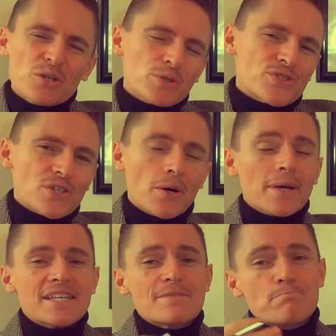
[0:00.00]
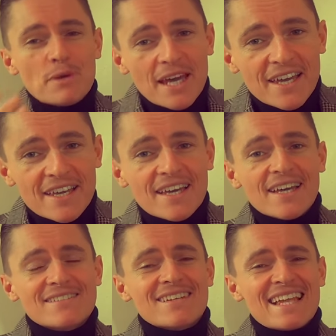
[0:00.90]
Also, it's big
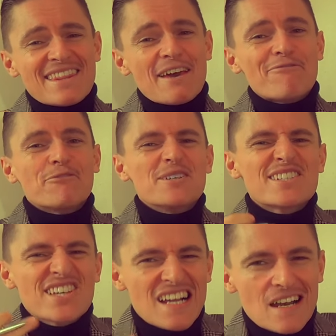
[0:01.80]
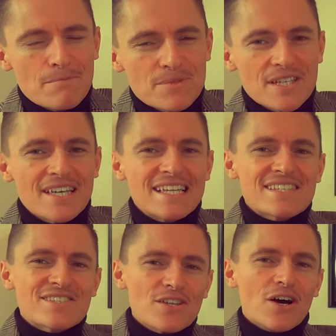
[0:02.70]
and therefore it's clumsy.
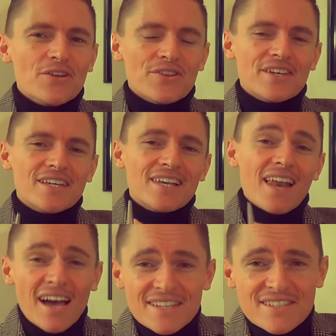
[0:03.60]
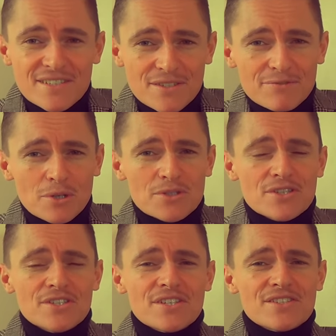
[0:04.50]
It's not the lightest of
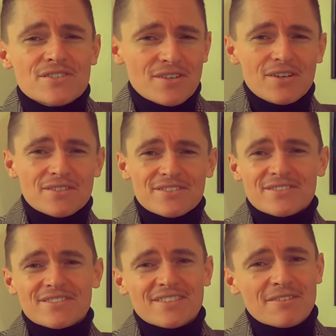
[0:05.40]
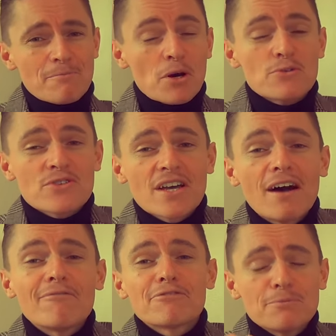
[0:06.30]
watches, it's not the most
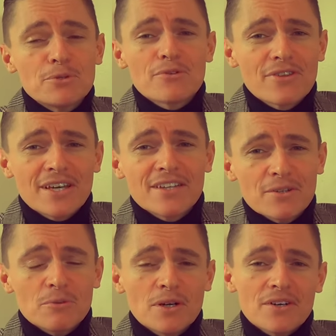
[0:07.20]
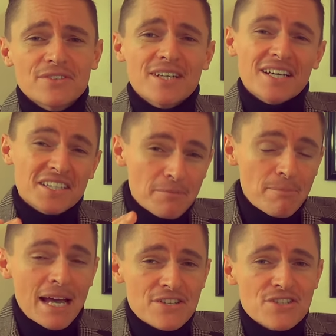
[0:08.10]
comfortable thing in the world, and I could
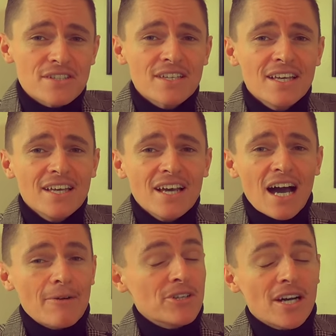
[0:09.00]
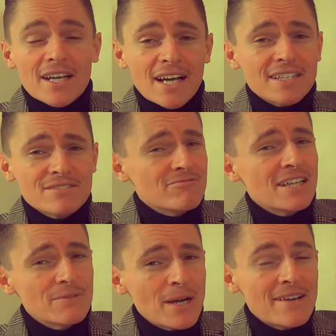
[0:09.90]
imagine. I mean, I, I didn't
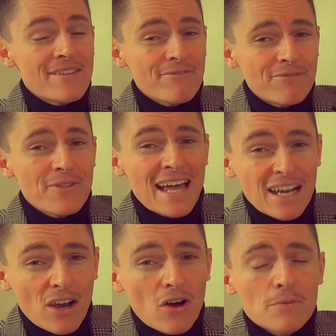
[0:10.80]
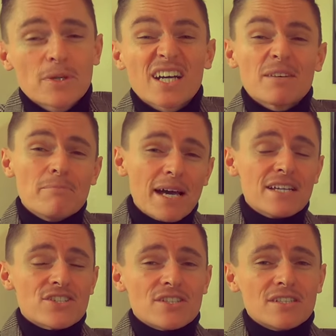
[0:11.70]
really wear it for that long, but I can
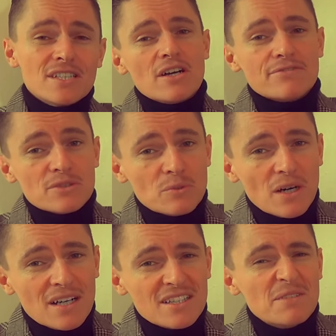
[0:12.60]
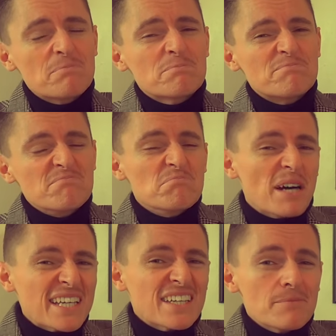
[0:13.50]
imagine after a while it
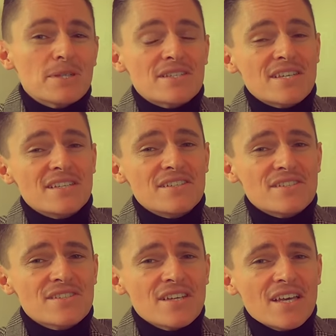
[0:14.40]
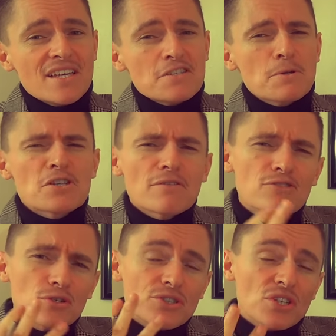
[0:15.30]
might get a bit tedious, especially
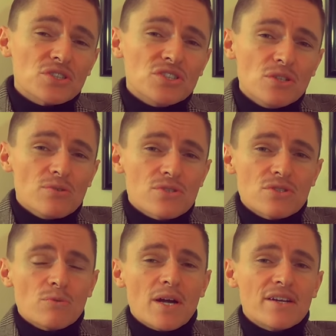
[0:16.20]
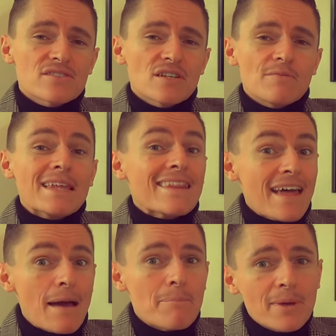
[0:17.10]
if you're not used to wearing something
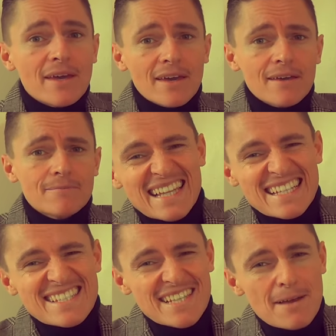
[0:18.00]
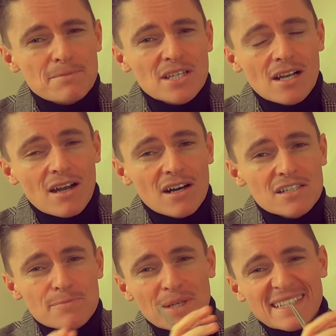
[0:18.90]
that big. That stamped
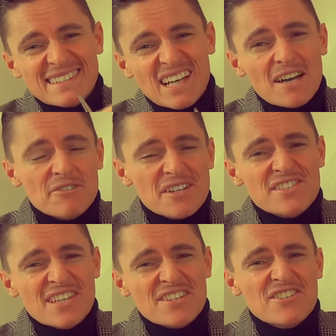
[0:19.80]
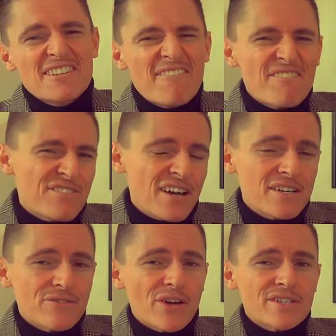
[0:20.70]
clasp and direct extension,
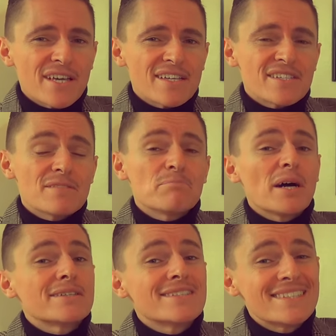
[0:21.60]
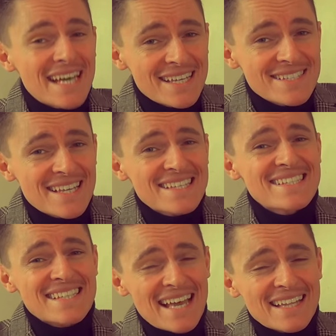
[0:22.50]
very, very dated by today's
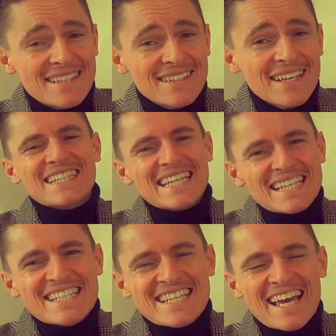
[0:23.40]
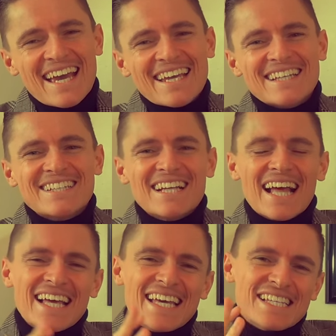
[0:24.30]
standard. The ETA,
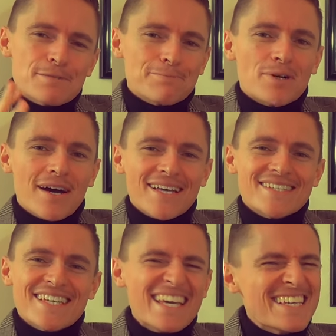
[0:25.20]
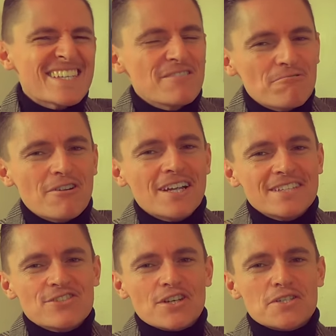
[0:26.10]
its price, is it
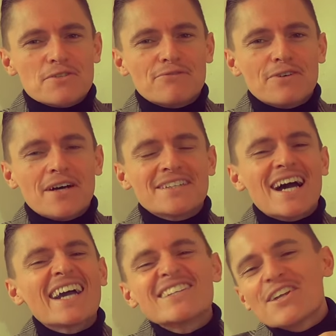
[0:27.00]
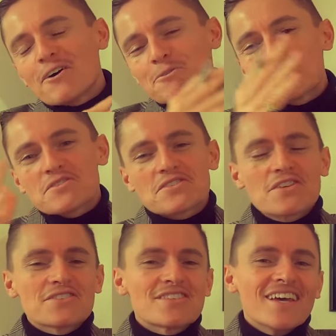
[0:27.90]
really justified? I know this is
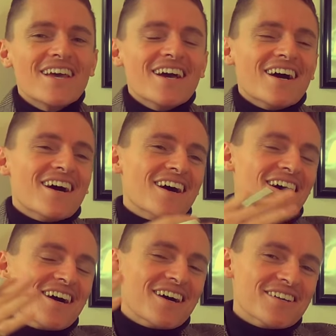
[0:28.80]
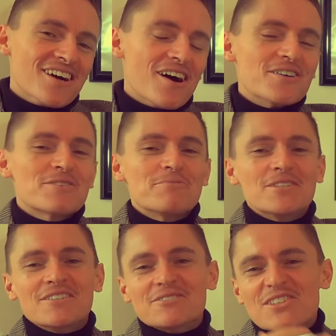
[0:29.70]
a an
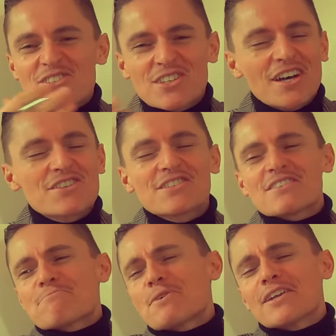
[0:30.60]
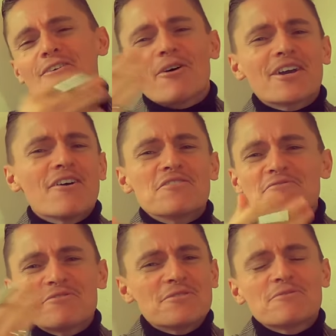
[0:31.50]
argument or discussion that's been going
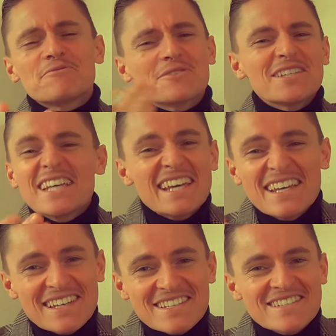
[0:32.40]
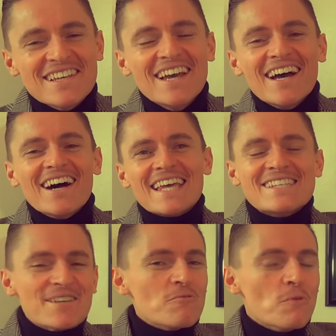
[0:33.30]
on for, for years.
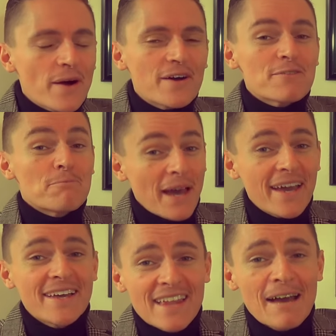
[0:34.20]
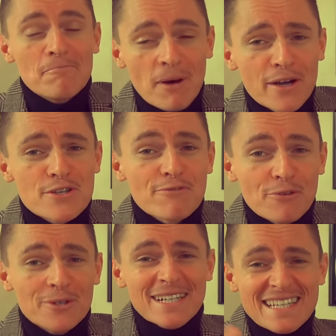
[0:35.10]
Is it worth paying that much
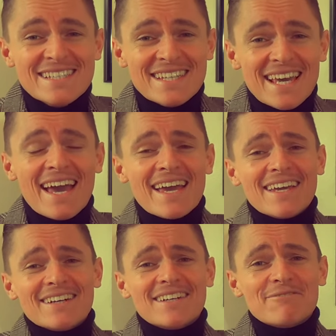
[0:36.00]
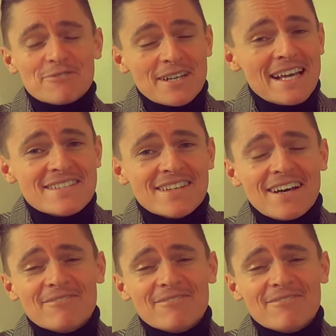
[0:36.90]
for an ETA, uh, for an ETA?